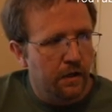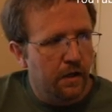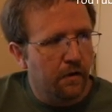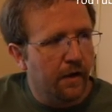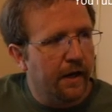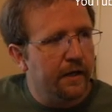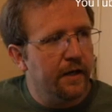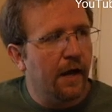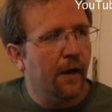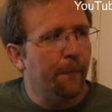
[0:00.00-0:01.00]
All right,
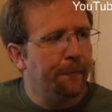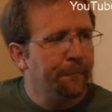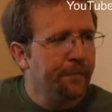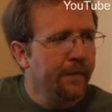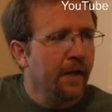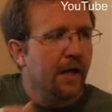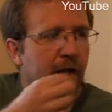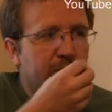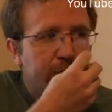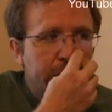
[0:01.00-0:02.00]
now,
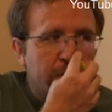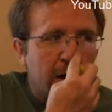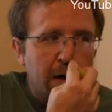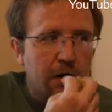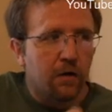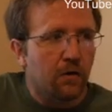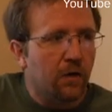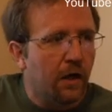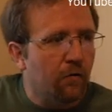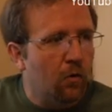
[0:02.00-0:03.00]
if you are
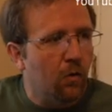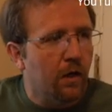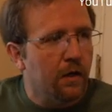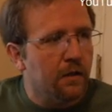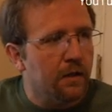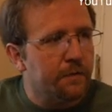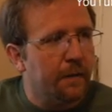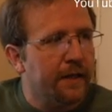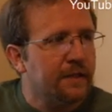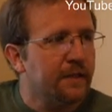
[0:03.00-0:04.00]
level 1, let's
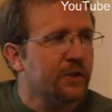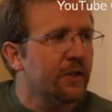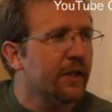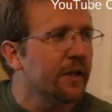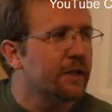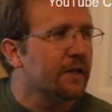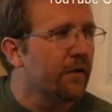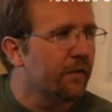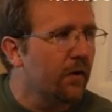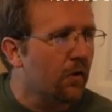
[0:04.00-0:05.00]
pay attention again. So
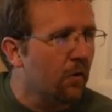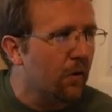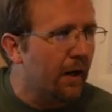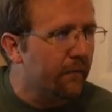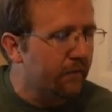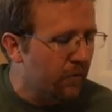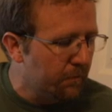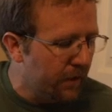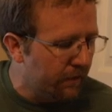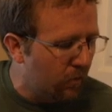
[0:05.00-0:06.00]
if you're around from
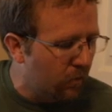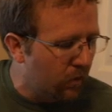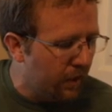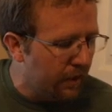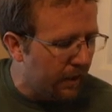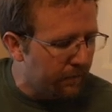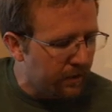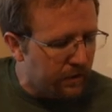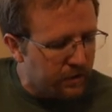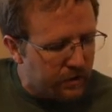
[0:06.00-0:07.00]
level 1, I'm
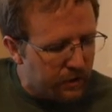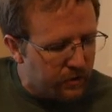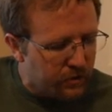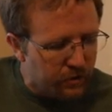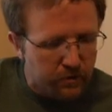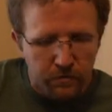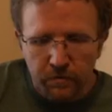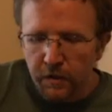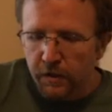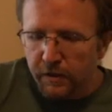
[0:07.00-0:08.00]
going to teach you
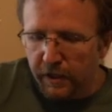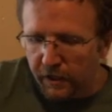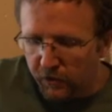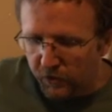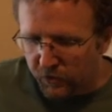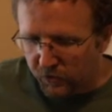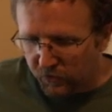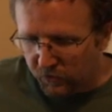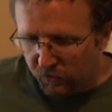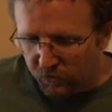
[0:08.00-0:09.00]
that
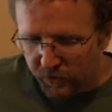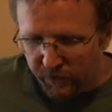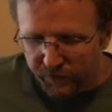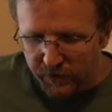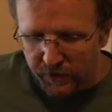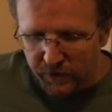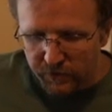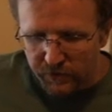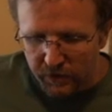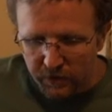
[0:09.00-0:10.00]
little riff that
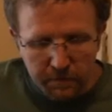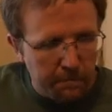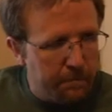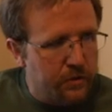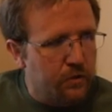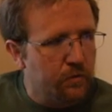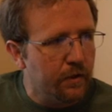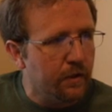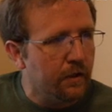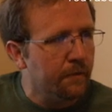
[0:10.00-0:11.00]
goes in
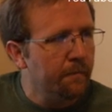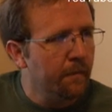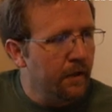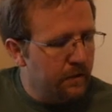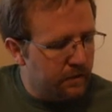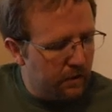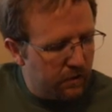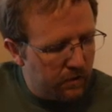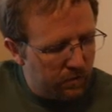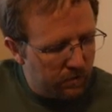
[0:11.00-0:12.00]
between.
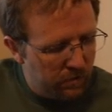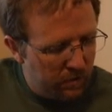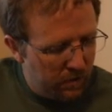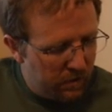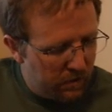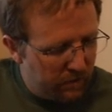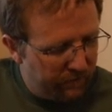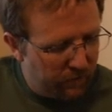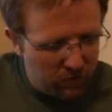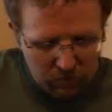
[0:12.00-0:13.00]
So the
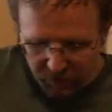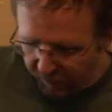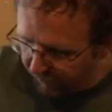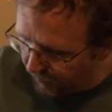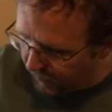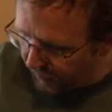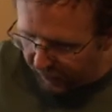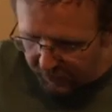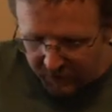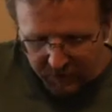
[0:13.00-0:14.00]
full riff goes
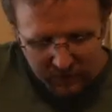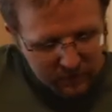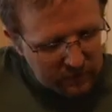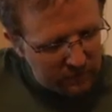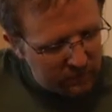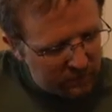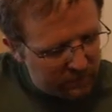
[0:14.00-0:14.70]
like this. All